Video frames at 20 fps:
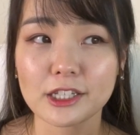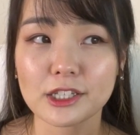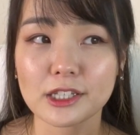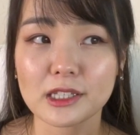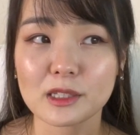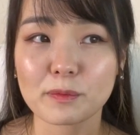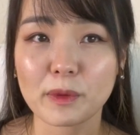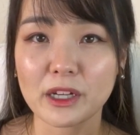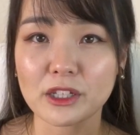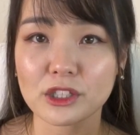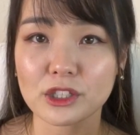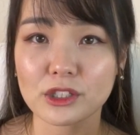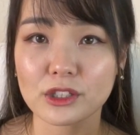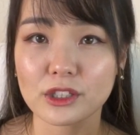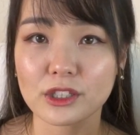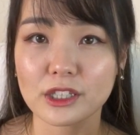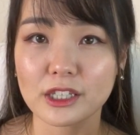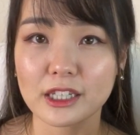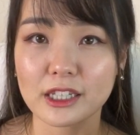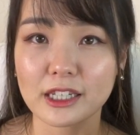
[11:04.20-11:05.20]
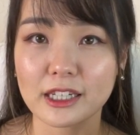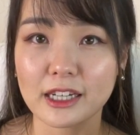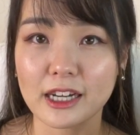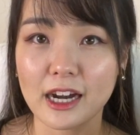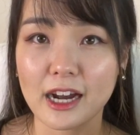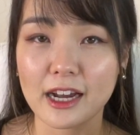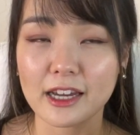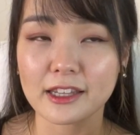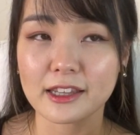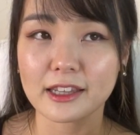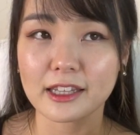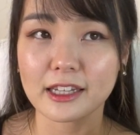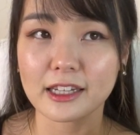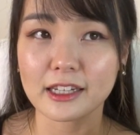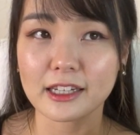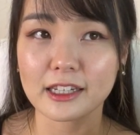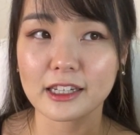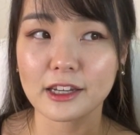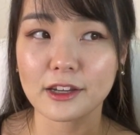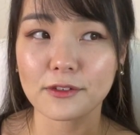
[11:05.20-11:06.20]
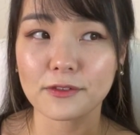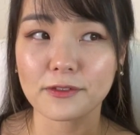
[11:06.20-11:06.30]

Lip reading: especially I think if